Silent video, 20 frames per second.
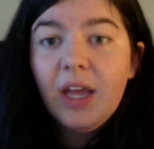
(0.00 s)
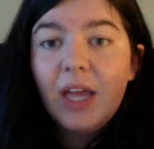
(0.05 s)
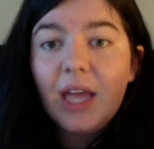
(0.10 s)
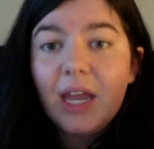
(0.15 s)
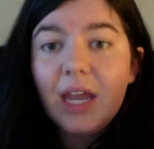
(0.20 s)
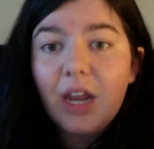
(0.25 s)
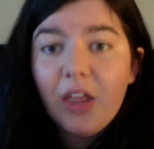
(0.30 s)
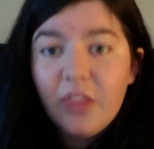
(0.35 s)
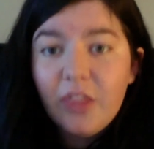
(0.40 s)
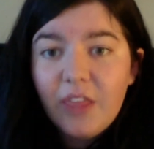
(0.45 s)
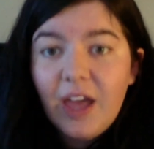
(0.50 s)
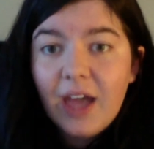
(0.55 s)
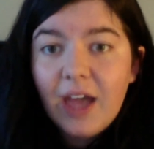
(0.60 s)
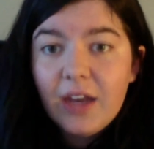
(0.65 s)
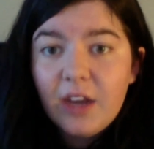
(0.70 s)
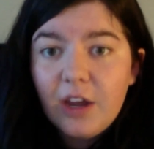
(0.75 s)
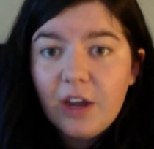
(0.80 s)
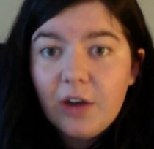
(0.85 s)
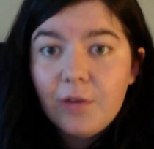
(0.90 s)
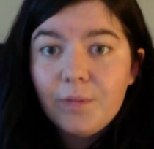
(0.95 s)
And on
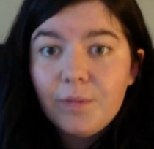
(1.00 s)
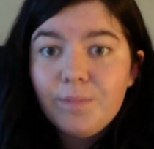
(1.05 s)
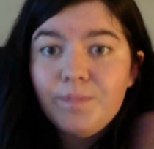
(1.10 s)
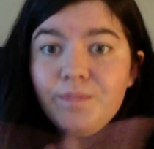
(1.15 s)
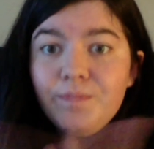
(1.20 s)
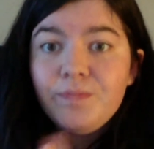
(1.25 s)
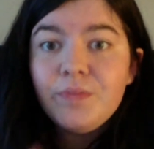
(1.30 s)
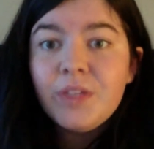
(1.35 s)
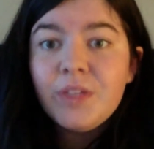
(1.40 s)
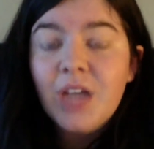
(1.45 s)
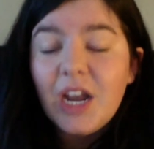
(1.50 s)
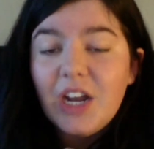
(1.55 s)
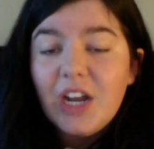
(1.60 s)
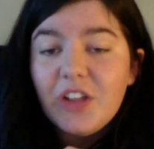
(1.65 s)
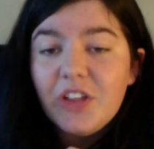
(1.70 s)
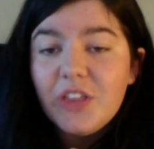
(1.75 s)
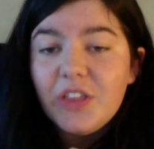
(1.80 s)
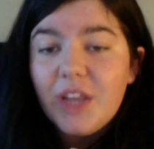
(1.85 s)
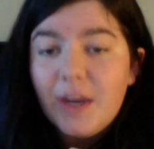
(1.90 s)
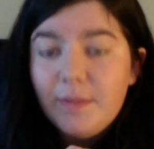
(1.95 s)
that note,
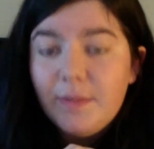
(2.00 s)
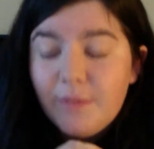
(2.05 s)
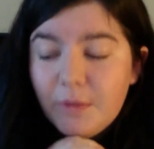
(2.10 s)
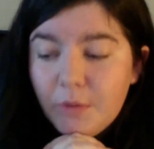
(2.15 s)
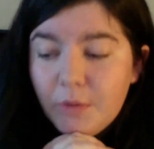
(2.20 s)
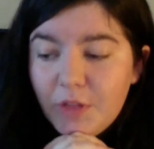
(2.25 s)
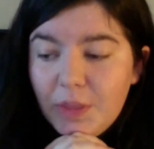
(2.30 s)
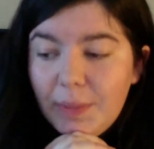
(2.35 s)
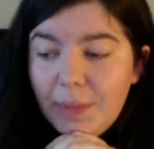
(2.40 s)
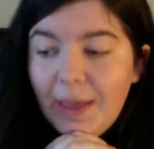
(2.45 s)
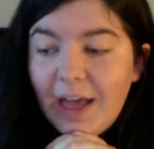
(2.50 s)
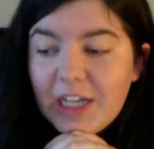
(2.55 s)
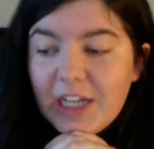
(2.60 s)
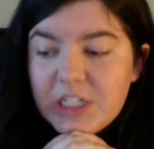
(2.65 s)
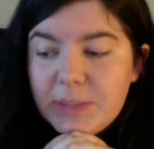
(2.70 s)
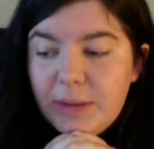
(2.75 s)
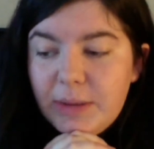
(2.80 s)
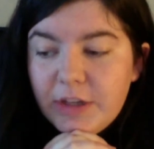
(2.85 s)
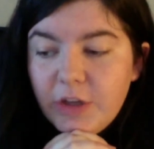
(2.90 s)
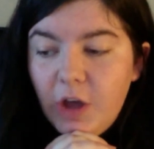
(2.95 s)
another thing that I've been really
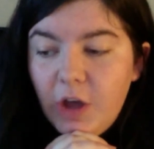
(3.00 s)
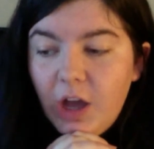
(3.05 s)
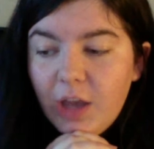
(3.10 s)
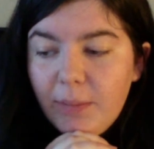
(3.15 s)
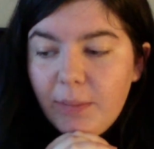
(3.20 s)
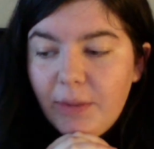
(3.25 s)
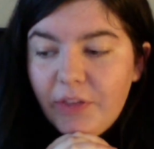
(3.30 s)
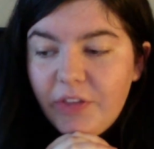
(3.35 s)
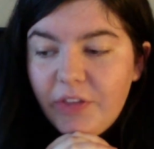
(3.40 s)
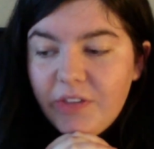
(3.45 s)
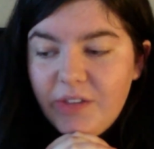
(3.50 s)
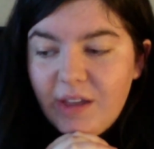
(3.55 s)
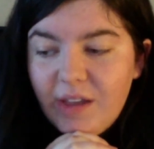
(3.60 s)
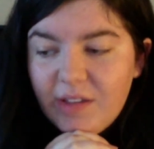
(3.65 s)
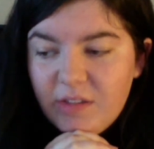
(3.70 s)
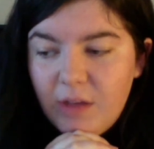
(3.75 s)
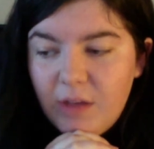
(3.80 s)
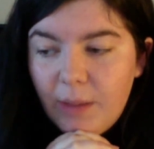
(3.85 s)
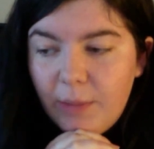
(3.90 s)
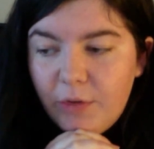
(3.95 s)
passionate about talking about these
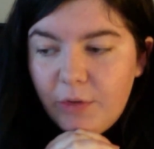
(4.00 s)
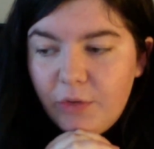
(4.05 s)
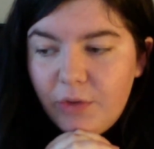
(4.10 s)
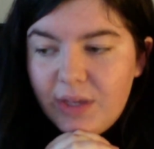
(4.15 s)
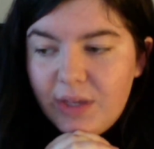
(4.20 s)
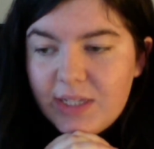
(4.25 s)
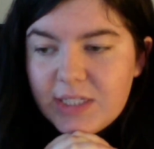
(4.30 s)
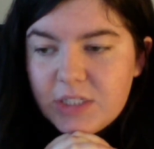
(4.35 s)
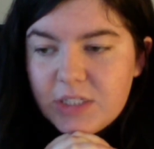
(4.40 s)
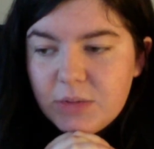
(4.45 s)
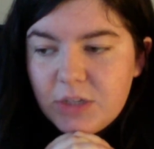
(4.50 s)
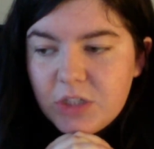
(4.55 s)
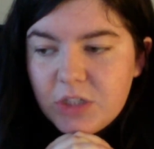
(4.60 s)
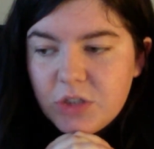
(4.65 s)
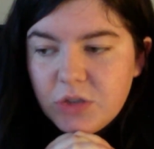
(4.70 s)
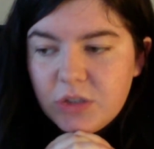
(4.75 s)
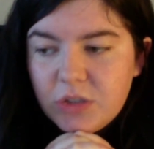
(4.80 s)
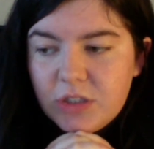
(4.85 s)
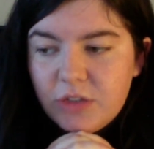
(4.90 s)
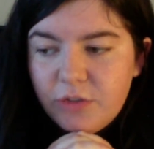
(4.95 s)
last couple of weeks is
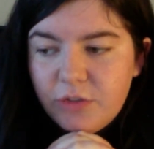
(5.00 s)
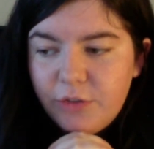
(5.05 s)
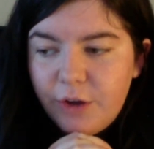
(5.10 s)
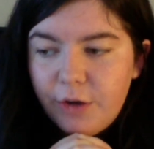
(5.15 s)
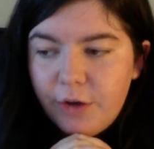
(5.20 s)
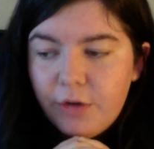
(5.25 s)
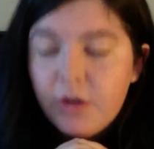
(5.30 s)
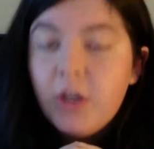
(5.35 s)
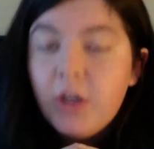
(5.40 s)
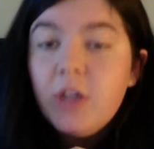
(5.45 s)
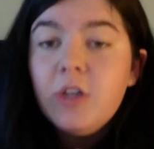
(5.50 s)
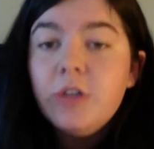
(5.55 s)
registering to vote.